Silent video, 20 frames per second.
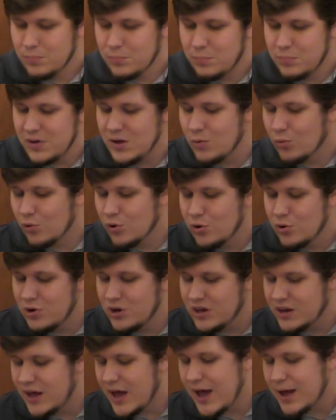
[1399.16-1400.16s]
be
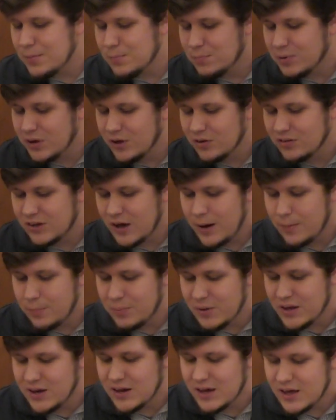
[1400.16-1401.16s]
rooted and built up
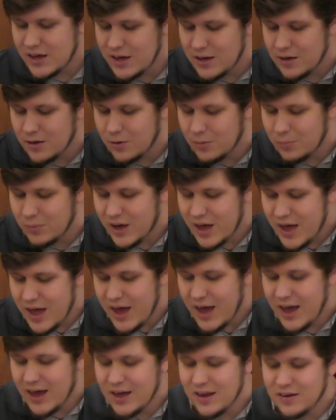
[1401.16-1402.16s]
in Him
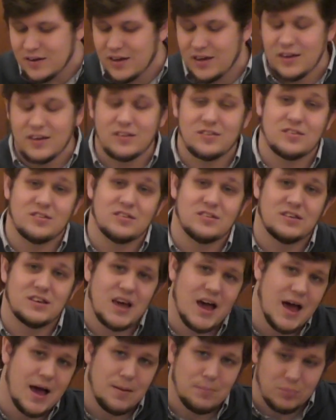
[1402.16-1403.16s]
and
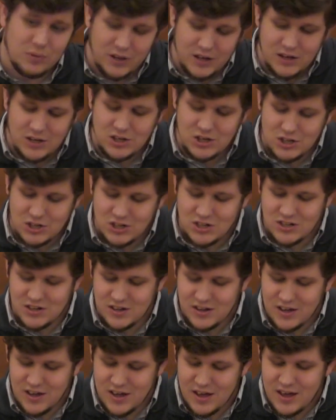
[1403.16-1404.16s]
established
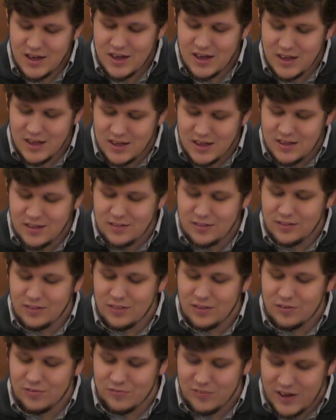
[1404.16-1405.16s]
in
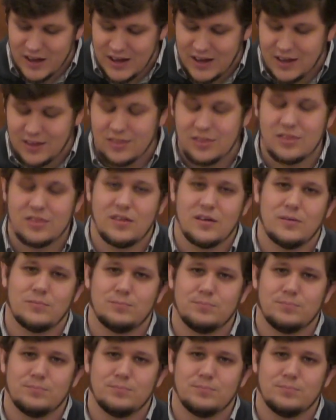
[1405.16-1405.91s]
the faith.